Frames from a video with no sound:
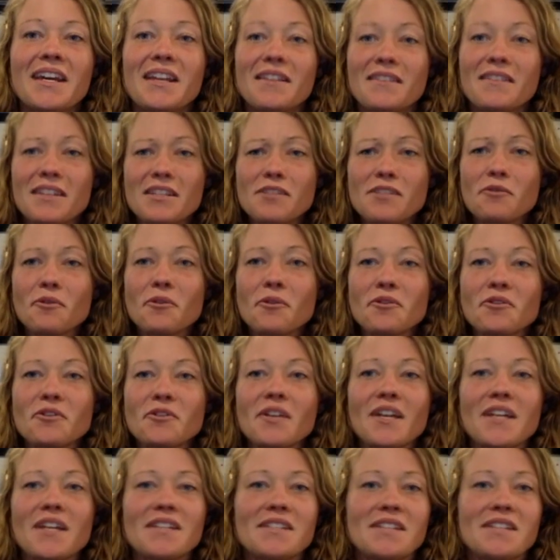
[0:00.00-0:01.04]
these
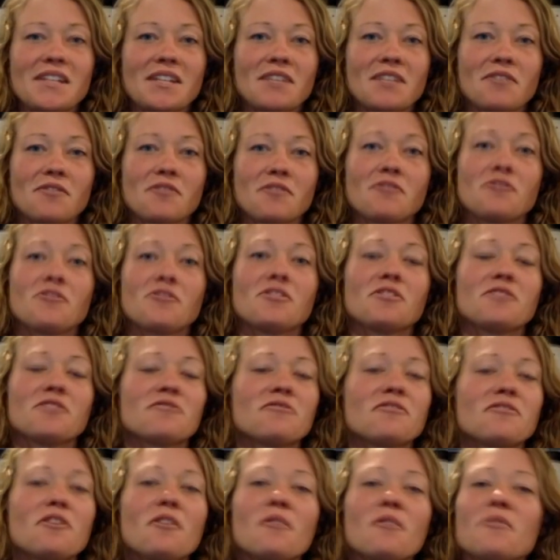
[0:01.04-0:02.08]
ultralight sandals
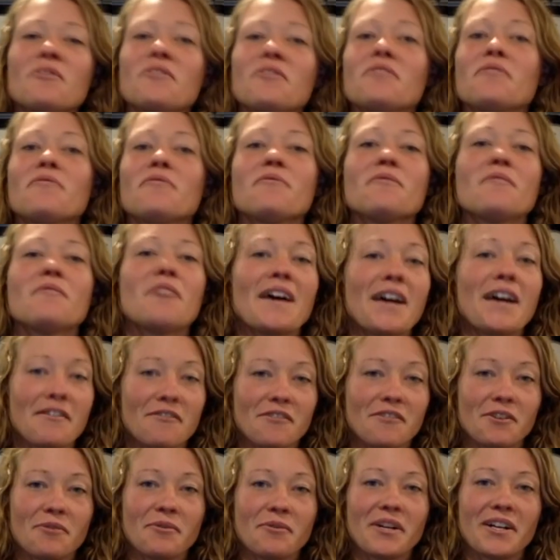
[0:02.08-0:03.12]
should go with you
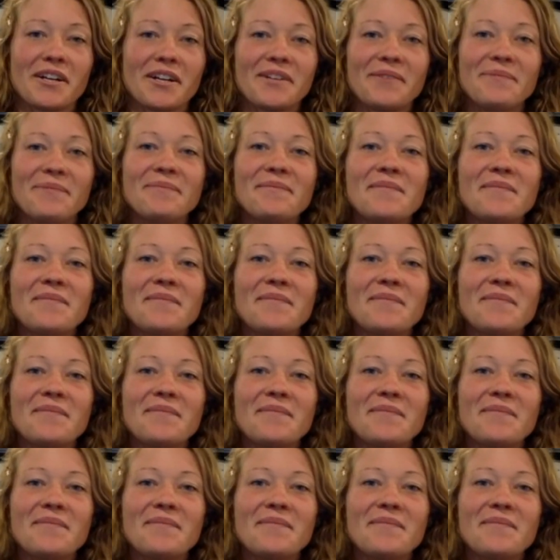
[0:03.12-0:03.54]
everywhere.